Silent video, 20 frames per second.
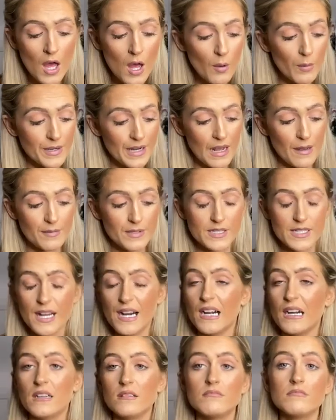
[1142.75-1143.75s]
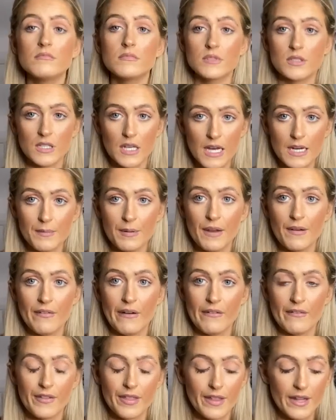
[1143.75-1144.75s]
When I was there, you had to pay for
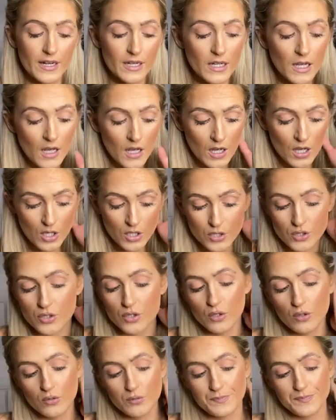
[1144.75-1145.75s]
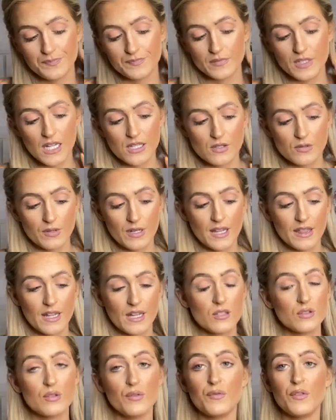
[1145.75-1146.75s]
everything. So that's one I
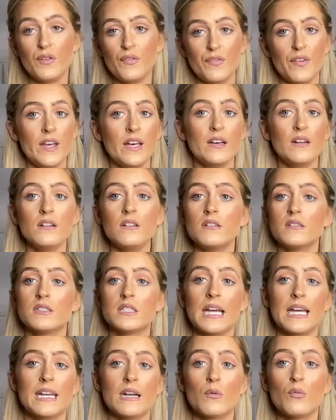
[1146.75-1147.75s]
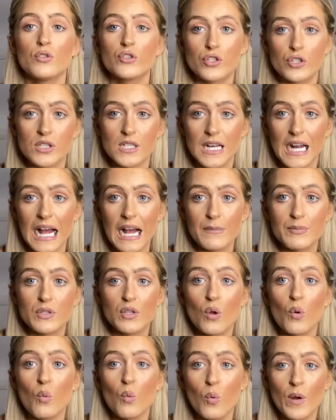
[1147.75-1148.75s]
think. So if you fail, then it was just an
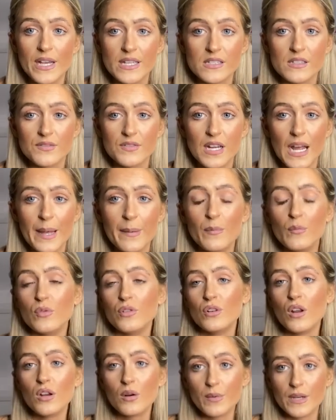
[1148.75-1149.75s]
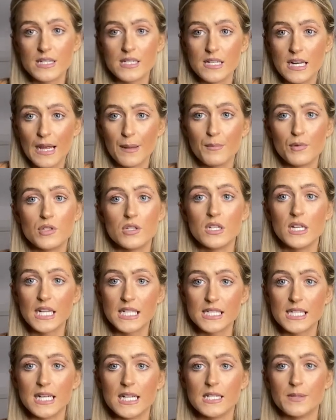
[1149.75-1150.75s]
absolute waste of time. Well, not a waste of time, because it is
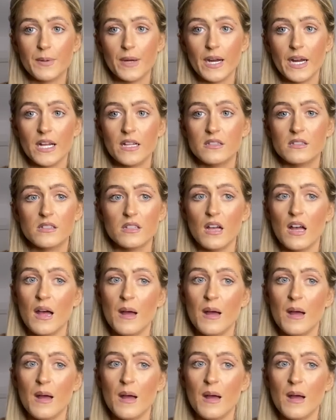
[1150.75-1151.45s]
an experience.